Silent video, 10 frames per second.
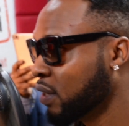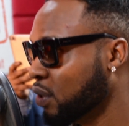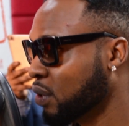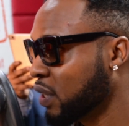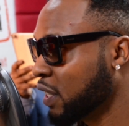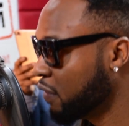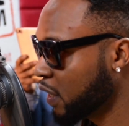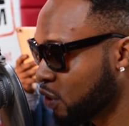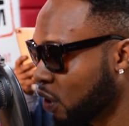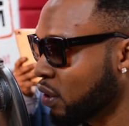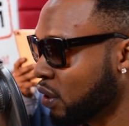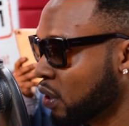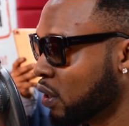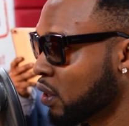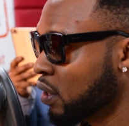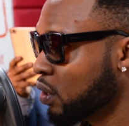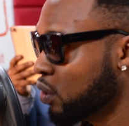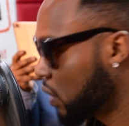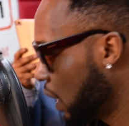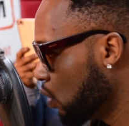You know, if they don't,
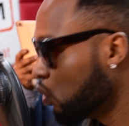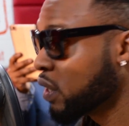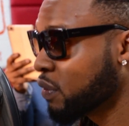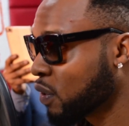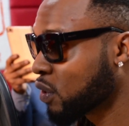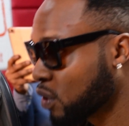you start looking for